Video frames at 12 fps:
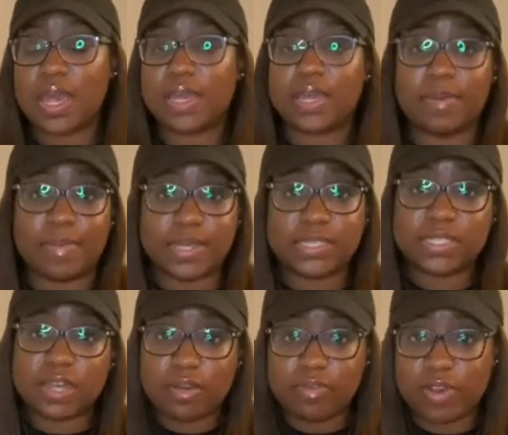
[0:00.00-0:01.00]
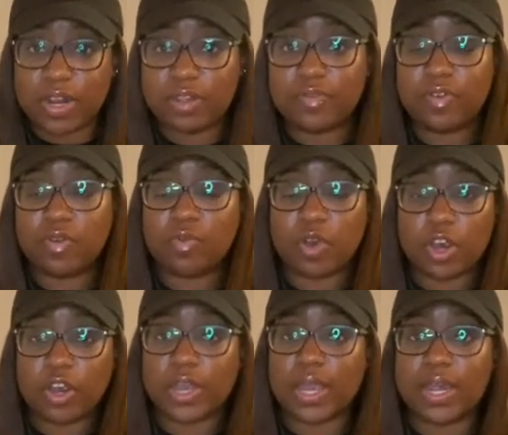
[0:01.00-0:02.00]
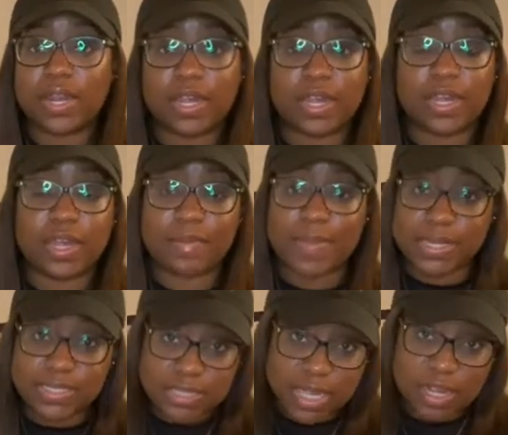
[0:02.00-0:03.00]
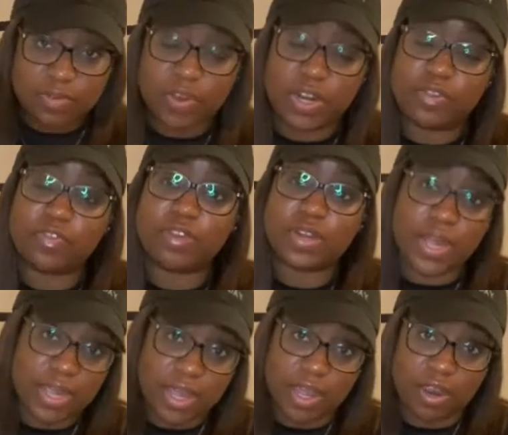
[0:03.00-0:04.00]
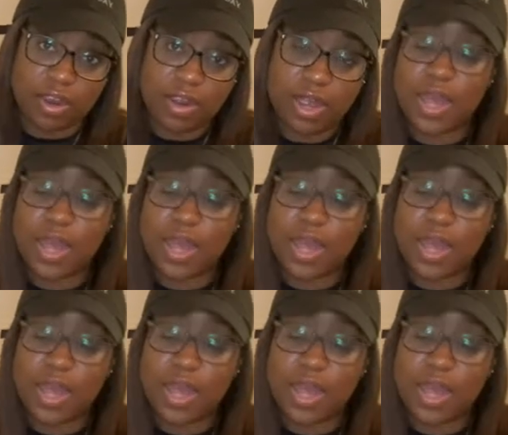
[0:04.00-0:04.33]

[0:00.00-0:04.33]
get myself ready for work and then get my son ready for daycare.